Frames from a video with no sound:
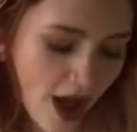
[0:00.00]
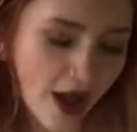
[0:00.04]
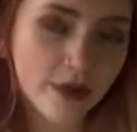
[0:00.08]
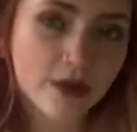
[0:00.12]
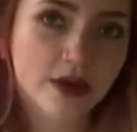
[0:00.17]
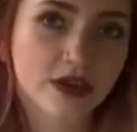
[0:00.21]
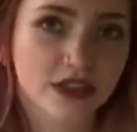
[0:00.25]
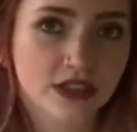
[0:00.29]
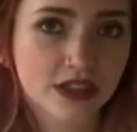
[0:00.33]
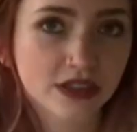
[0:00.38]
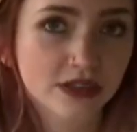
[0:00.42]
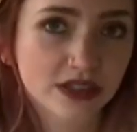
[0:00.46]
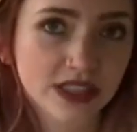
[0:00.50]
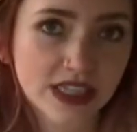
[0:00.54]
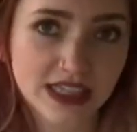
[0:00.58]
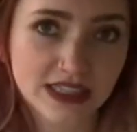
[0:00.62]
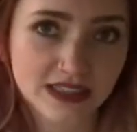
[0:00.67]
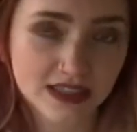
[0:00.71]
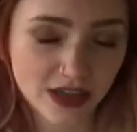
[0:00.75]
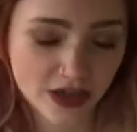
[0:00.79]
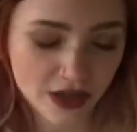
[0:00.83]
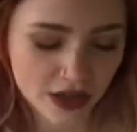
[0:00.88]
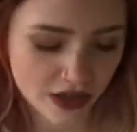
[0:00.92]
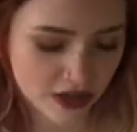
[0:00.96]
we're using
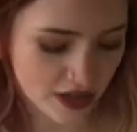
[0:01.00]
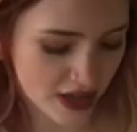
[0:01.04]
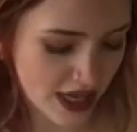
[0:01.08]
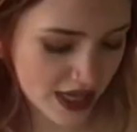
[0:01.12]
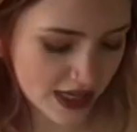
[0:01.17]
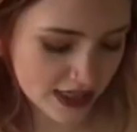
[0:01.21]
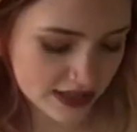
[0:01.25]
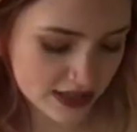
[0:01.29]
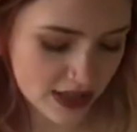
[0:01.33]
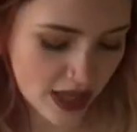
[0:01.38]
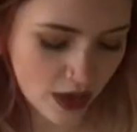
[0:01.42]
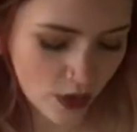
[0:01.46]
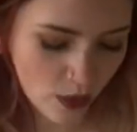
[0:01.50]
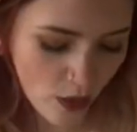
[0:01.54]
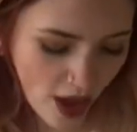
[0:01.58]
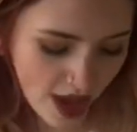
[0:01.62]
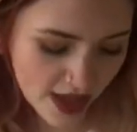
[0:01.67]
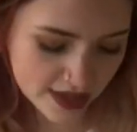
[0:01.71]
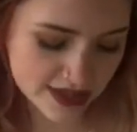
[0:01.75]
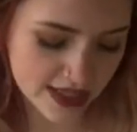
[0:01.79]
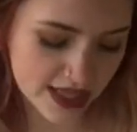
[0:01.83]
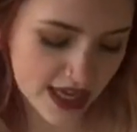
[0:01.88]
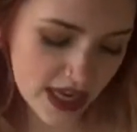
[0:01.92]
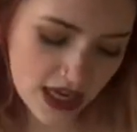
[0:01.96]
certain things, like why
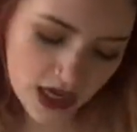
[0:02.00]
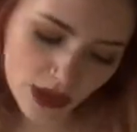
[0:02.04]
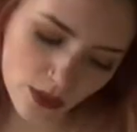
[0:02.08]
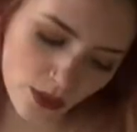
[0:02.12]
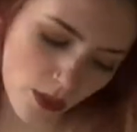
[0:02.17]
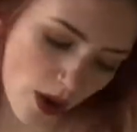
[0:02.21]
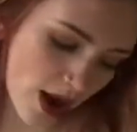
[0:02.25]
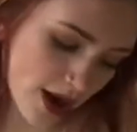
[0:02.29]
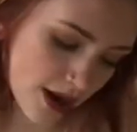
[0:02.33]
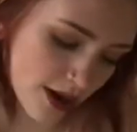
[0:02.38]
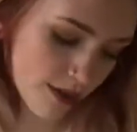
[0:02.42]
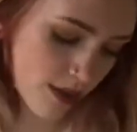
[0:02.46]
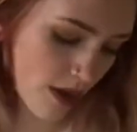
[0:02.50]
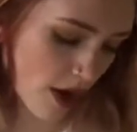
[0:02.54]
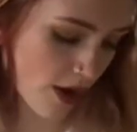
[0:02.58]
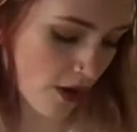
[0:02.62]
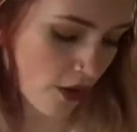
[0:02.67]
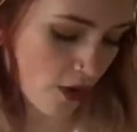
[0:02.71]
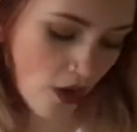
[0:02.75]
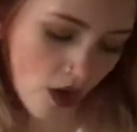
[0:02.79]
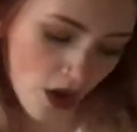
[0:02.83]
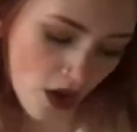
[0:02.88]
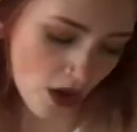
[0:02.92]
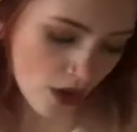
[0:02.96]
is it in a water
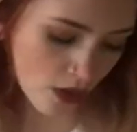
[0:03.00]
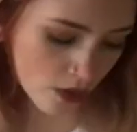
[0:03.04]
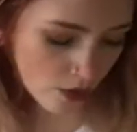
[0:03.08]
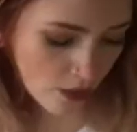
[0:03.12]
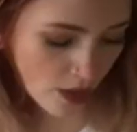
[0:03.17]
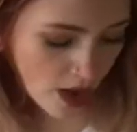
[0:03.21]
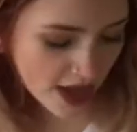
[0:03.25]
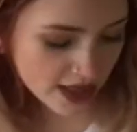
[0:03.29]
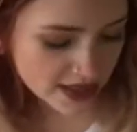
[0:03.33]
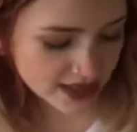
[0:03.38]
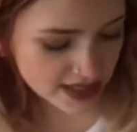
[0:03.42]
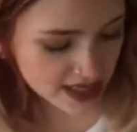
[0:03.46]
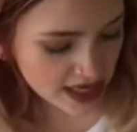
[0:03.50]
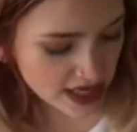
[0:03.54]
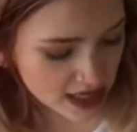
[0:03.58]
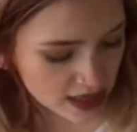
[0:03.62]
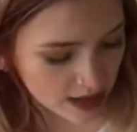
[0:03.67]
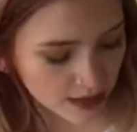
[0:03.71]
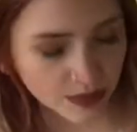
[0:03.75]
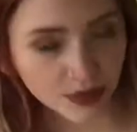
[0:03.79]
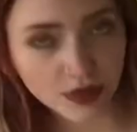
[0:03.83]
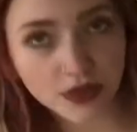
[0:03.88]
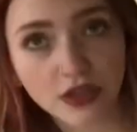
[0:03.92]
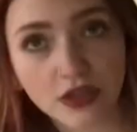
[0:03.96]
bottle? Why is it in a
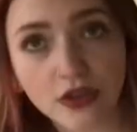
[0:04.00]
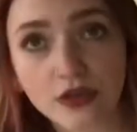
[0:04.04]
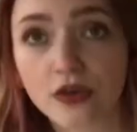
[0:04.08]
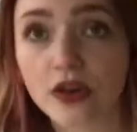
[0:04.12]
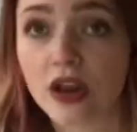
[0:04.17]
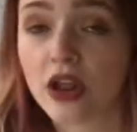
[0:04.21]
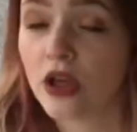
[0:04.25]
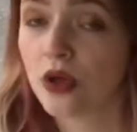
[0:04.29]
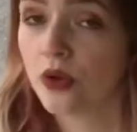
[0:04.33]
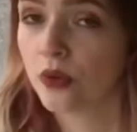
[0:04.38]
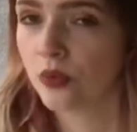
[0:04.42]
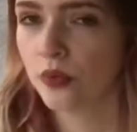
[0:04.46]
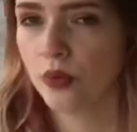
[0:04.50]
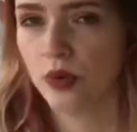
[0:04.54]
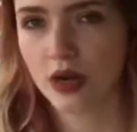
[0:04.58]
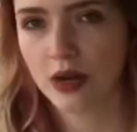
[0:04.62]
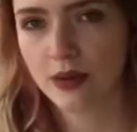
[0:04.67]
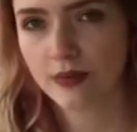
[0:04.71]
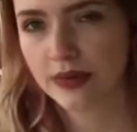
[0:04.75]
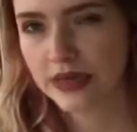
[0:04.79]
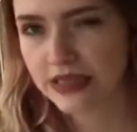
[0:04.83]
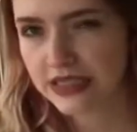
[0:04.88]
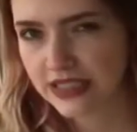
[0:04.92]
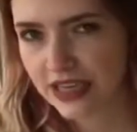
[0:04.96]
balloon? Would it
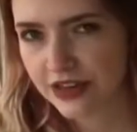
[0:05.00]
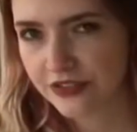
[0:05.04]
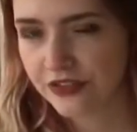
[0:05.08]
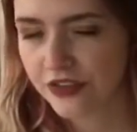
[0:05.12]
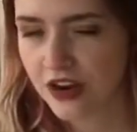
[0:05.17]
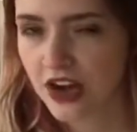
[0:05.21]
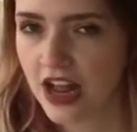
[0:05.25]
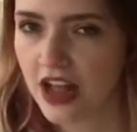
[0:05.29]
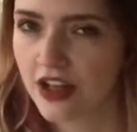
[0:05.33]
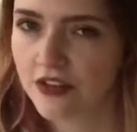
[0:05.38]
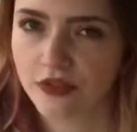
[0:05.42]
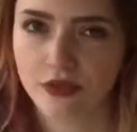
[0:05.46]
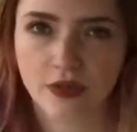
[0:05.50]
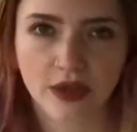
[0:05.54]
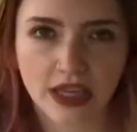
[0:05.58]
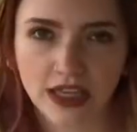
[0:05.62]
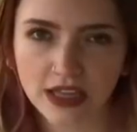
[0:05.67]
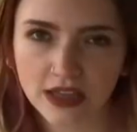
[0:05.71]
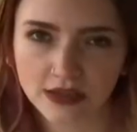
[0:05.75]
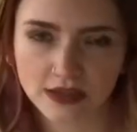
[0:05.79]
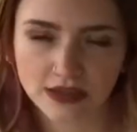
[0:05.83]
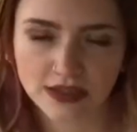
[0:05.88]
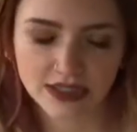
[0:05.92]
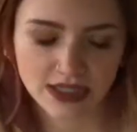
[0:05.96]
be different if we
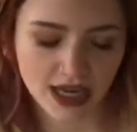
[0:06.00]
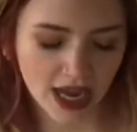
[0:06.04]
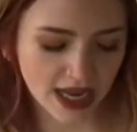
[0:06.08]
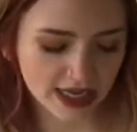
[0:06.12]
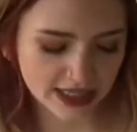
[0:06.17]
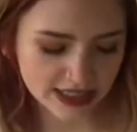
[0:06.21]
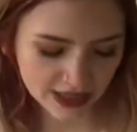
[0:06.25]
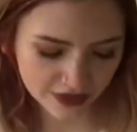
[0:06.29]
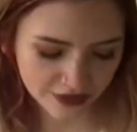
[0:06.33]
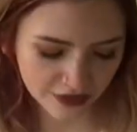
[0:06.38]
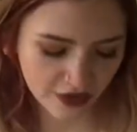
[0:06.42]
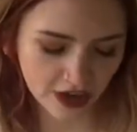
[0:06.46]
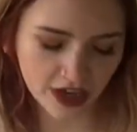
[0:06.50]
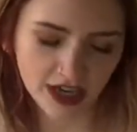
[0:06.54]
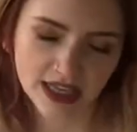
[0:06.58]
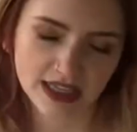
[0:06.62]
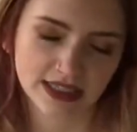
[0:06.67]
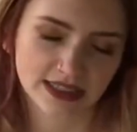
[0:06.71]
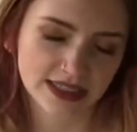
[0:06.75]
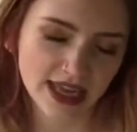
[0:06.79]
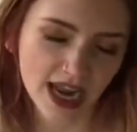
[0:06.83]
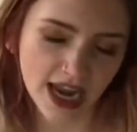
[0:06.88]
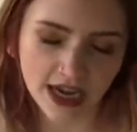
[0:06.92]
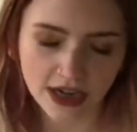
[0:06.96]
used a different
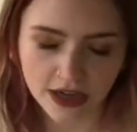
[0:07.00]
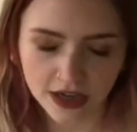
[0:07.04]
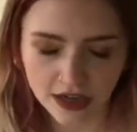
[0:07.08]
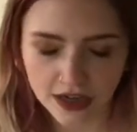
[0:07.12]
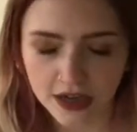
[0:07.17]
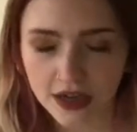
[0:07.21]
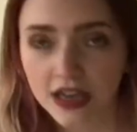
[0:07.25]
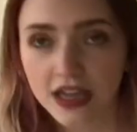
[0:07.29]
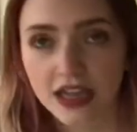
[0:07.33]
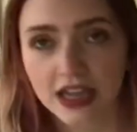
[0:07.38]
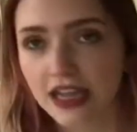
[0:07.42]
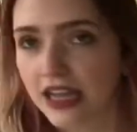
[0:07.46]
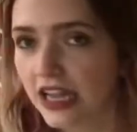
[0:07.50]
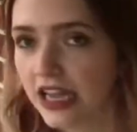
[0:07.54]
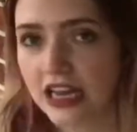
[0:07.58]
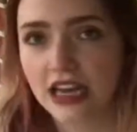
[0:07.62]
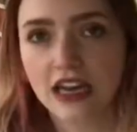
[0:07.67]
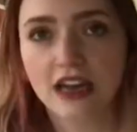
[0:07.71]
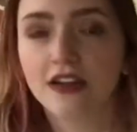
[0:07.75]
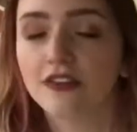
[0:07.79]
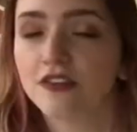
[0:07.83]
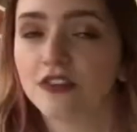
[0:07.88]
container? Any of